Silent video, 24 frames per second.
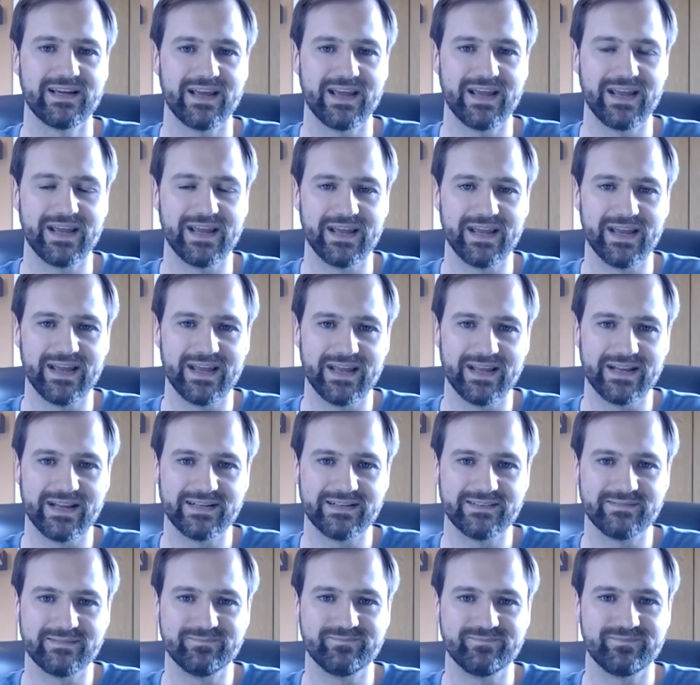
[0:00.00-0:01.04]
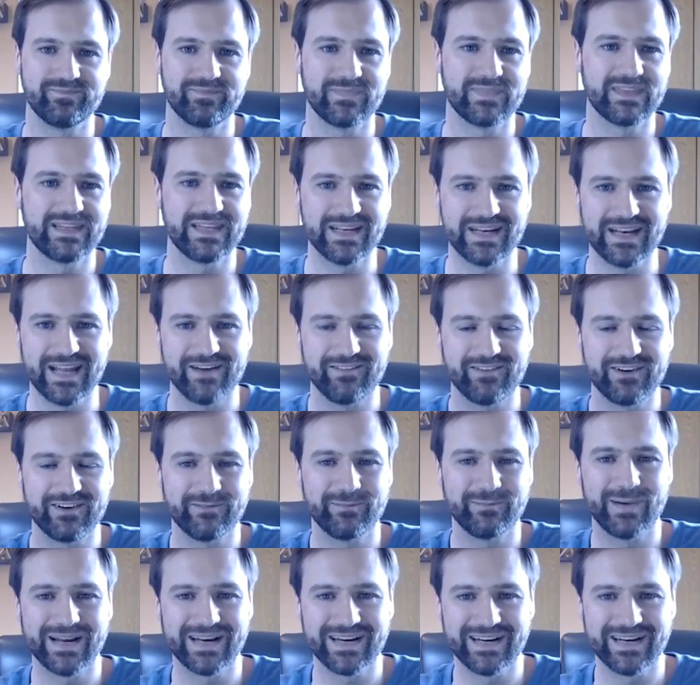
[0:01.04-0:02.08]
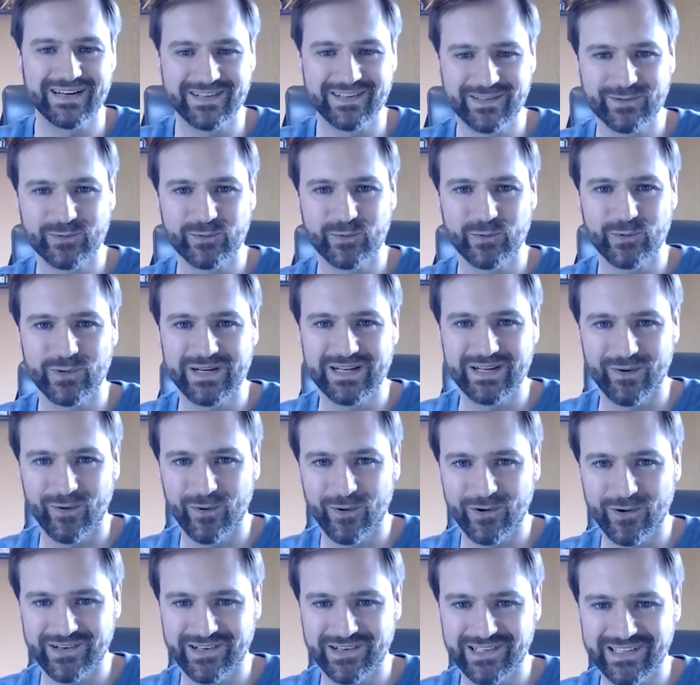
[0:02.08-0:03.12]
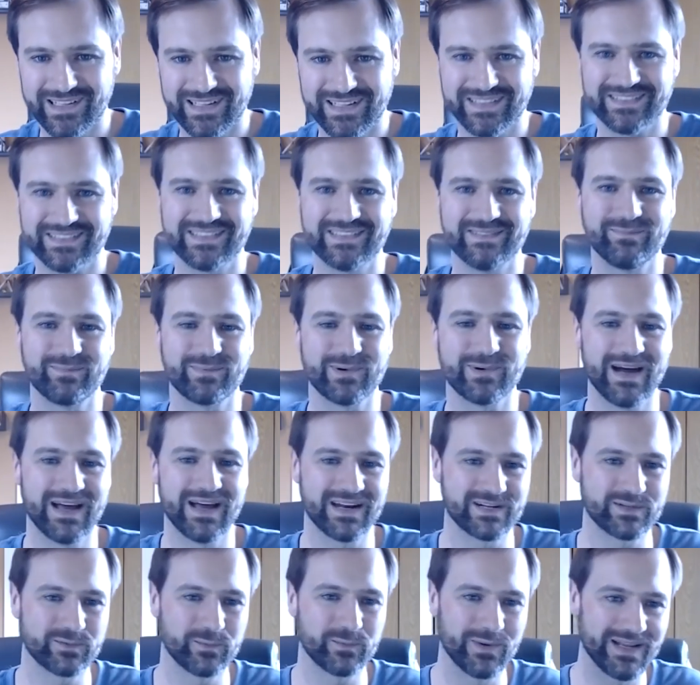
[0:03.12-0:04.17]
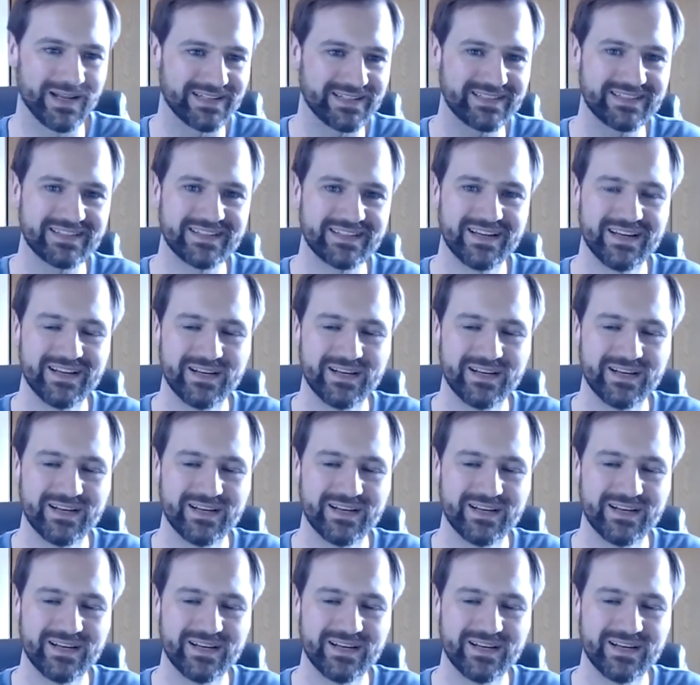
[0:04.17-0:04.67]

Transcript: and didn't have enough money to reorder because the product went